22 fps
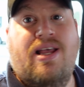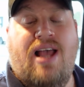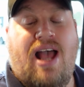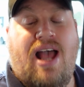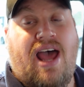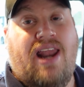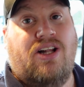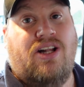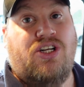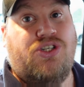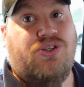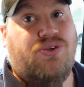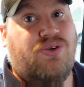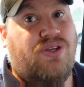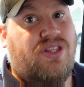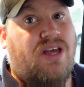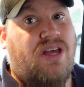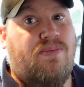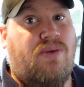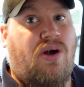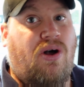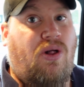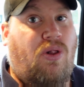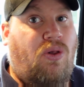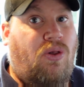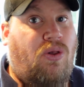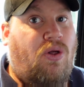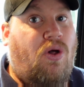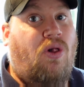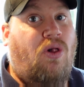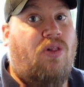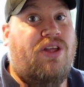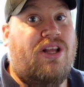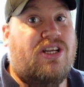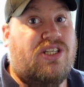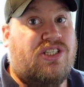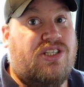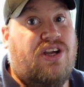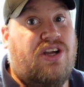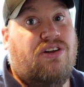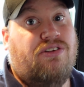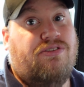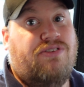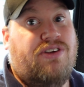and I'll show you them all the
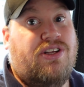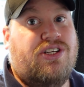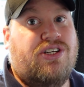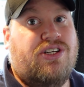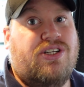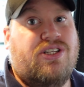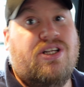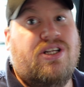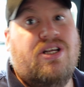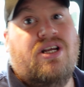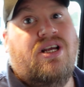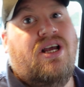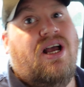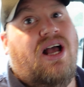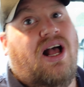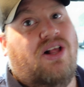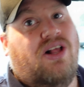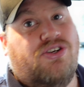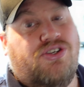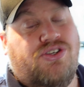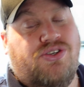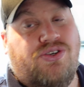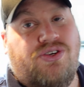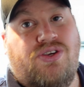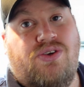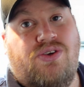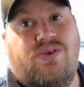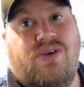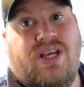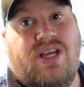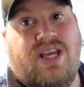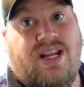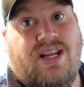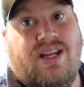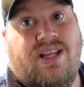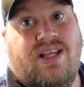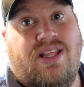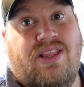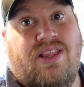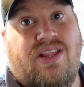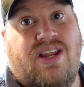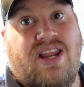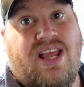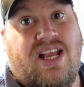external features. I'll show you in
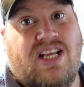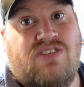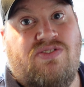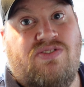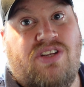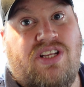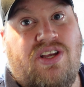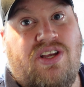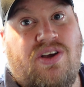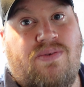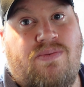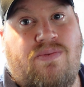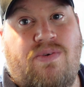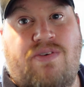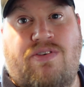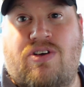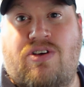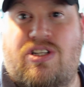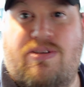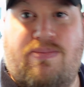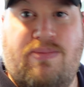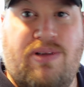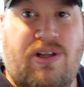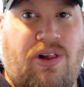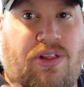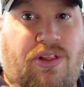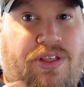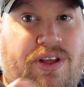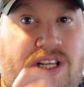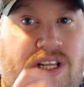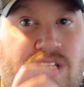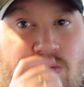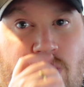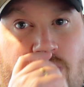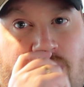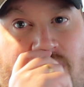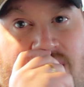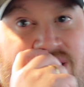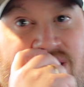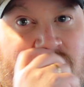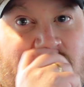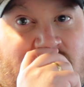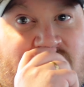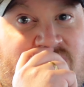the next video. We've got some little things that we're
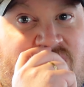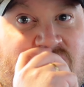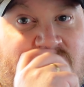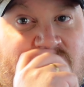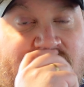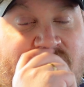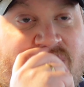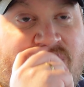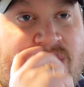adding onto it.